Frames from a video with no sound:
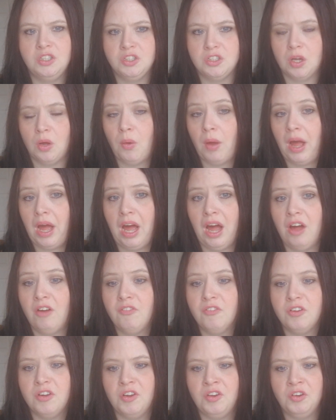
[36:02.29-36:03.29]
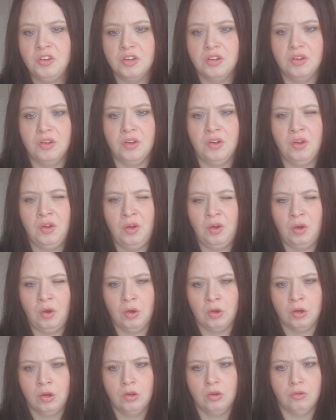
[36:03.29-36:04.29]
don't have a
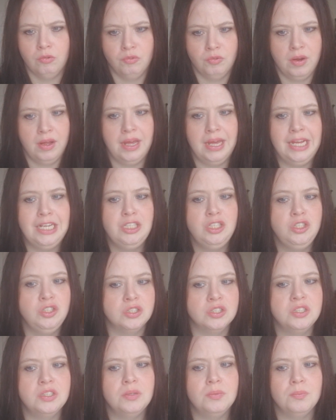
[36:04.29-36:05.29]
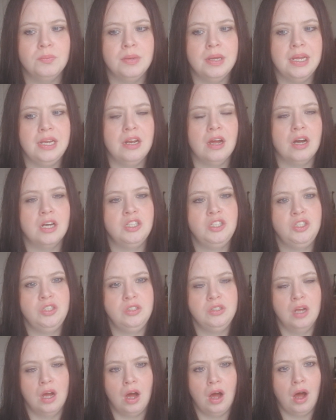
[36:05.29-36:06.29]
career doesn't mean I
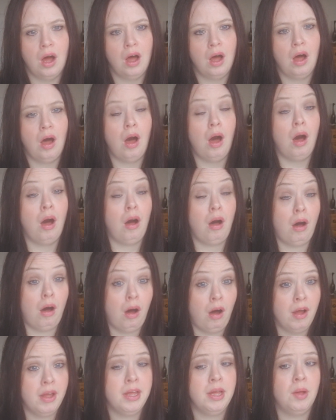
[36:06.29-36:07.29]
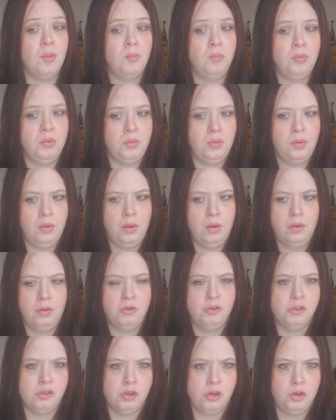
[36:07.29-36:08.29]
am
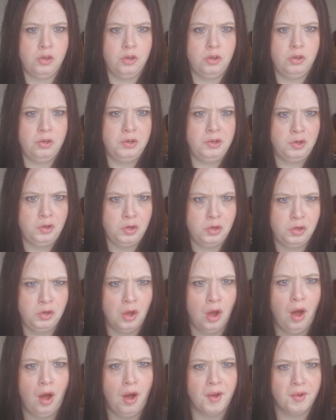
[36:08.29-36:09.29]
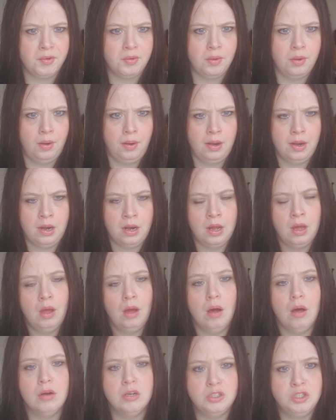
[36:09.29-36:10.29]
not
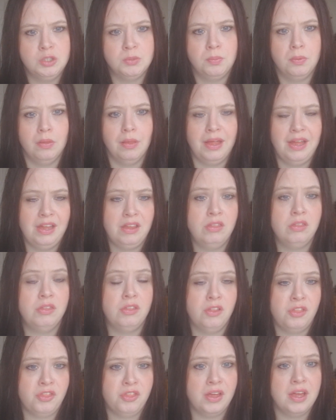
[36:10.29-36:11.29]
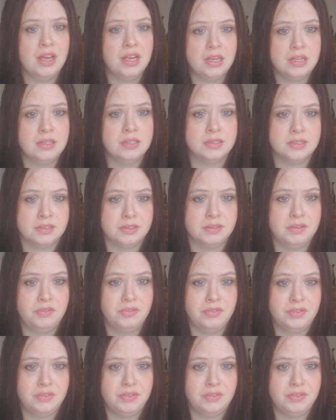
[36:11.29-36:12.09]
knowledgeable in the things